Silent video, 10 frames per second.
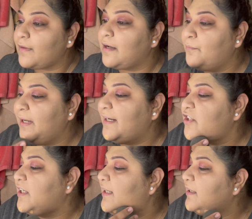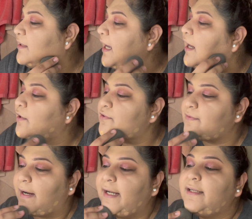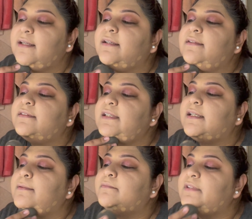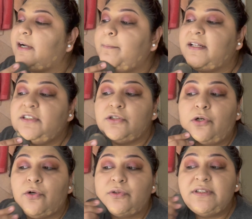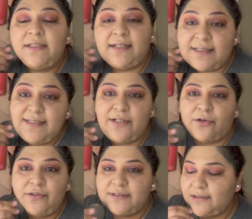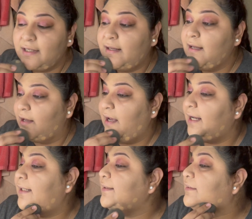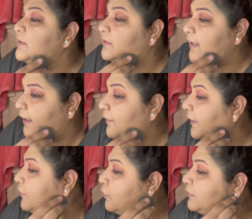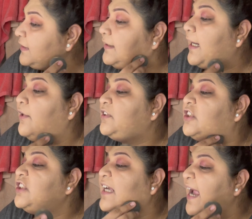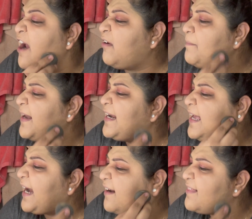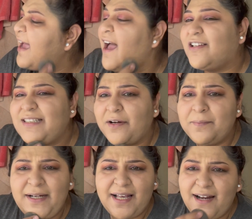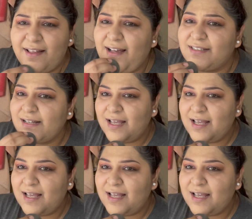we're like chilling in the house, right? And they're about to go to the casinos. And Tia Laura goes in the house, and she's like, everybody get out of the house. Everybody get out of the house.